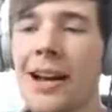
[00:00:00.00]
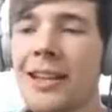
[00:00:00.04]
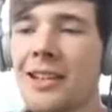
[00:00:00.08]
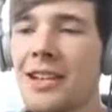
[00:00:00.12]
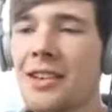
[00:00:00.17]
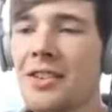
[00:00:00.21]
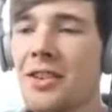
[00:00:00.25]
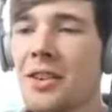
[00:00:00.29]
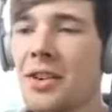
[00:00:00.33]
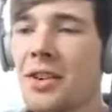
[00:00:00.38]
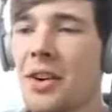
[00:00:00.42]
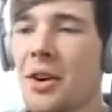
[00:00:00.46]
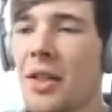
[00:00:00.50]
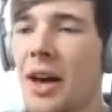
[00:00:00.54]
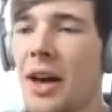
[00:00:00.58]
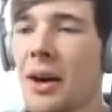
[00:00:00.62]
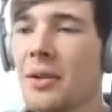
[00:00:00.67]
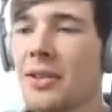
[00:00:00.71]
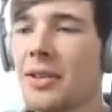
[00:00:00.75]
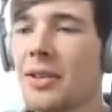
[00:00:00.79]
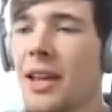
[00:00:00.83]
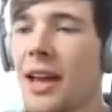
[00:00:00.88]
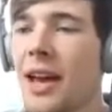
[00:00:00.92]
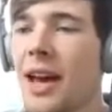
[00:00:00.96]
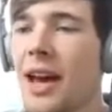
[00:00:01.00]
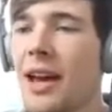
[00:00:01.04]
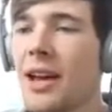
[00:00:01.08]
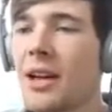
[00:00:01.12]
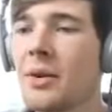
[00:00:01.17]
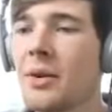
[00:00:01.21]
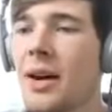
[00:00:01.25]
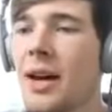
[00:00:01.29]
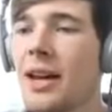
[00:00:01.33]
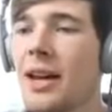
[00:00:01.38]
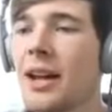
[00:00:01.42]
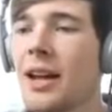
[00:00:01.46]
I did not know that was there.
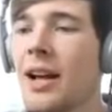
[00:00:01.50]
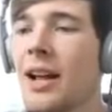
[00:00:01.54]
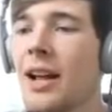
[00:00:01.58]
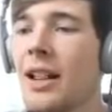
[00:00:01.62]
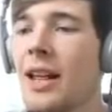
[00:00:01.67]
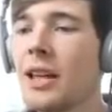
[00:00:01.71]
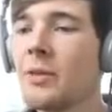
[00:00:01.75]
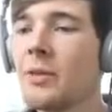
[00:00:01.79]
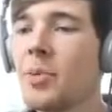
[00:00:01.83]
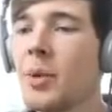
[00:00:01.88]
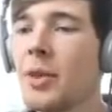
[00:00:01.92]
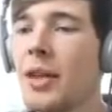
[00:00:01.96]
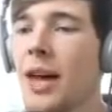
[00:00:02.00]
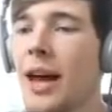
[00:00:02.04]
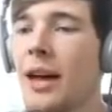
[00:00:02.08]
Anyway, let's put